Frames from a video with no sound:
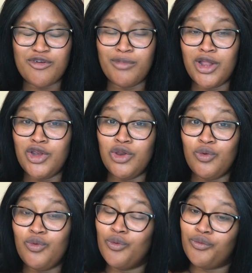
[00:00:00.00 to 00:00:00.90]
from a
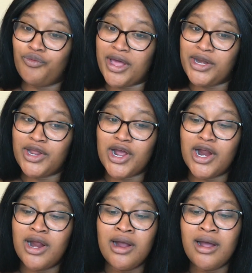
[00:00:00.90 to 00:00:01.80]
new
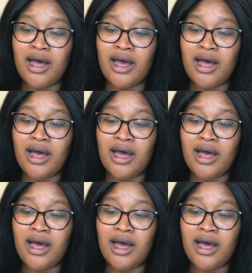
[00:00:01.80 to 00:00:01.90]
vendor,